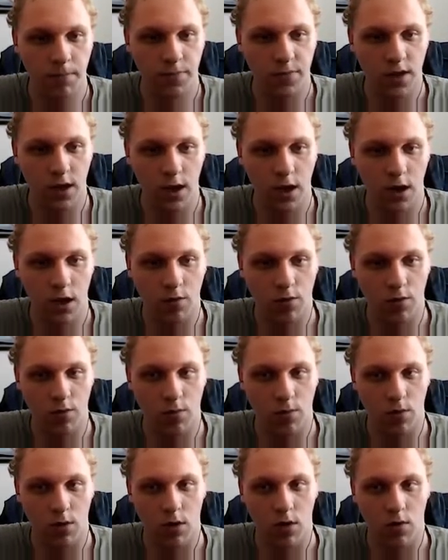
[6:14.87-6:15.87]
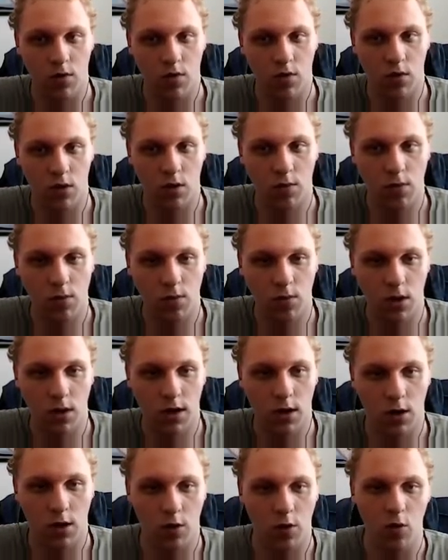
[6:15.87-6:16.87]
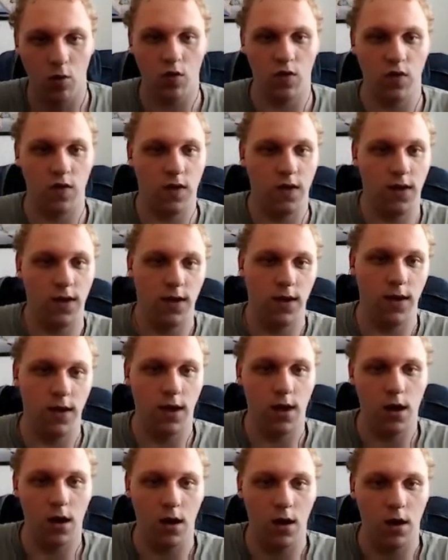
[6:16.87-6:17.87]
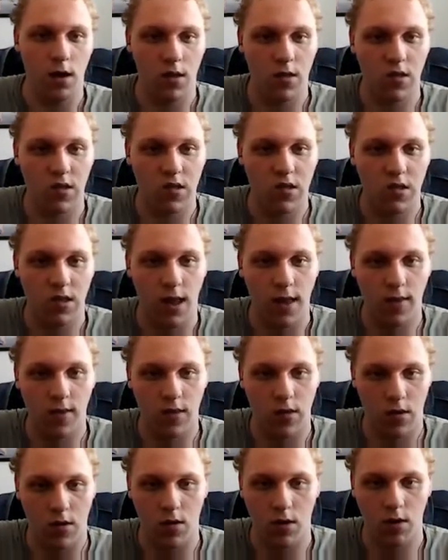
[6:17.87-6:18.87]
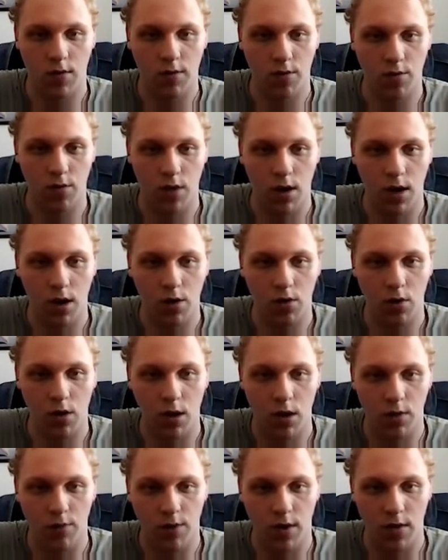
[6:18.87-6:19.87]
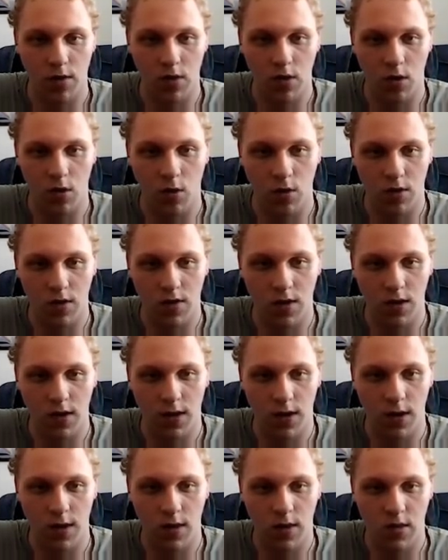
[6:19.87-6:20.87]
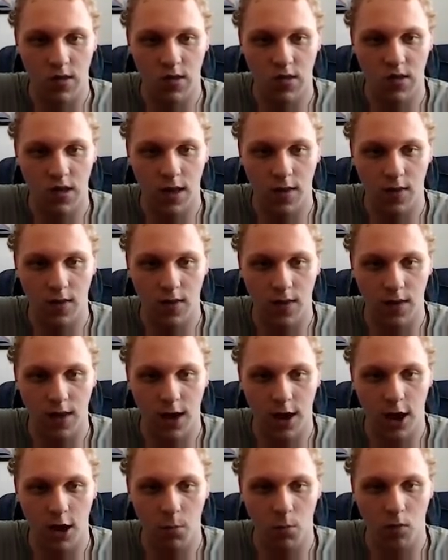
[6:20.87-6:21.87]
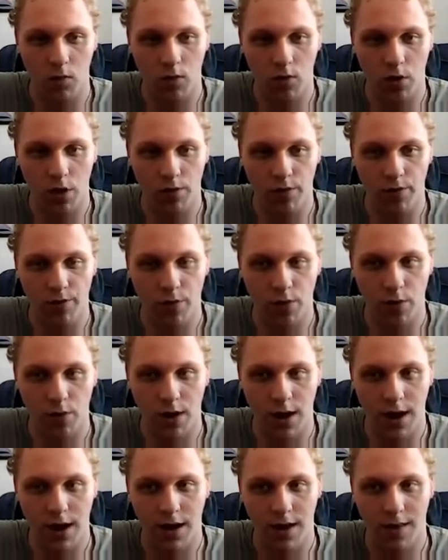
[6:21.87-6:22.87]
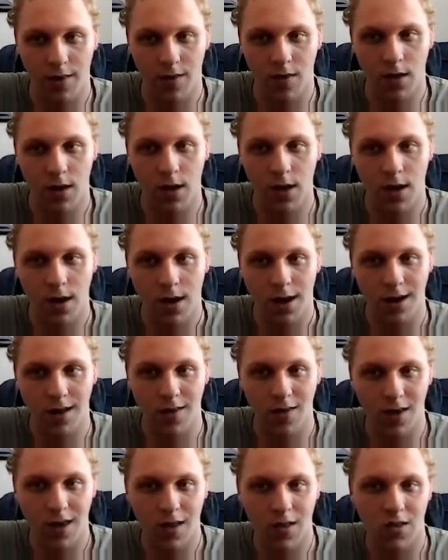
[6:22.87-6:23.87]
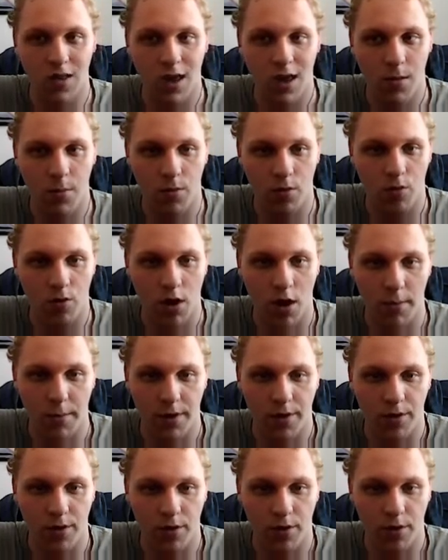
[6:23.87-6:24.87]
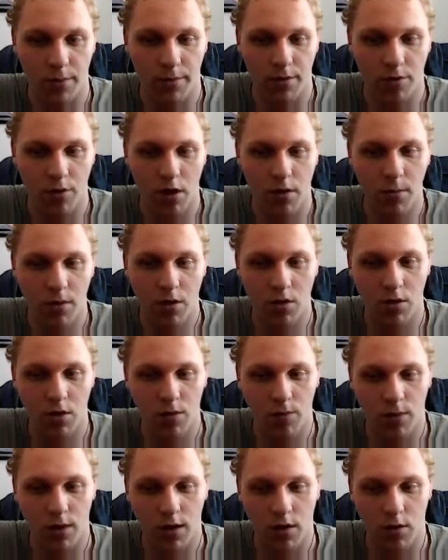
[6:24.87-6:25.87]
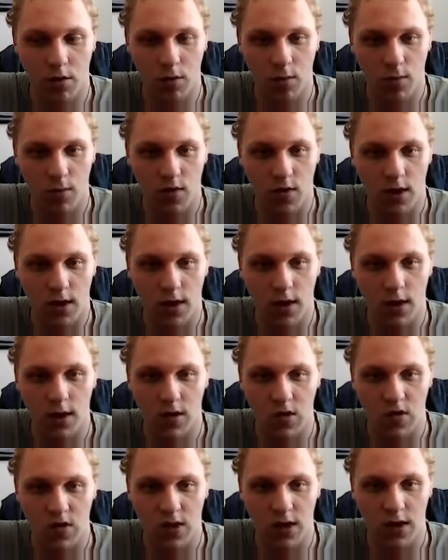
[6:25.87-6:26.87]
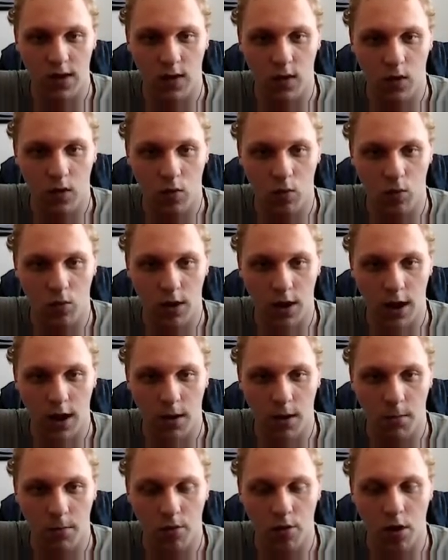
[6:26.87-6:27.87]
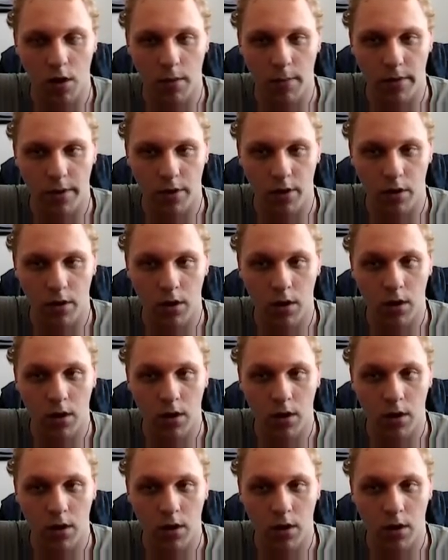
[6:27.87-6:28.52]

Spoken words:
And now what do we want to do? So now we want to use the setter that we've created, or otherwise known as the setName void we've created, and it takes a parameter. The parameter that we are using is the new name parameter.